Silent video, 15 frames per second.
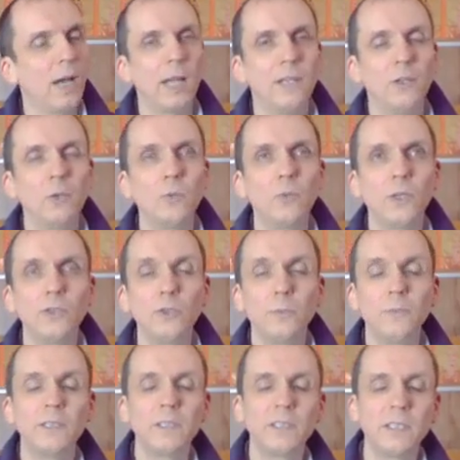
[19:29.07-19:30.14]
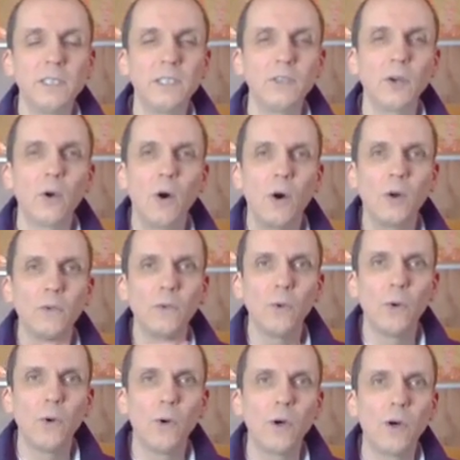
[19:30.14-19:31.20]
I don't want to be killed on
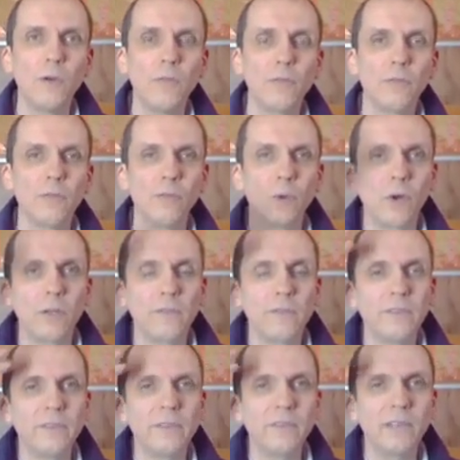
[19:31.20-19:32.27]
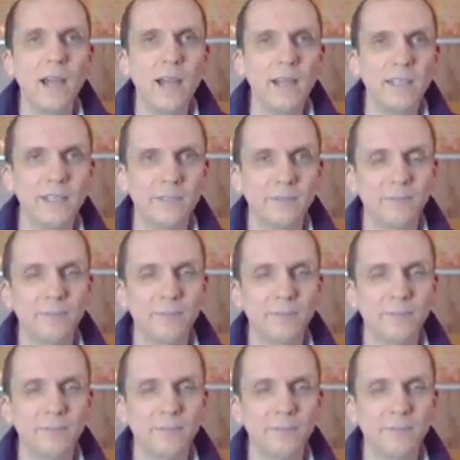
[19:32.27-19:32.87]
earth nor in the sky.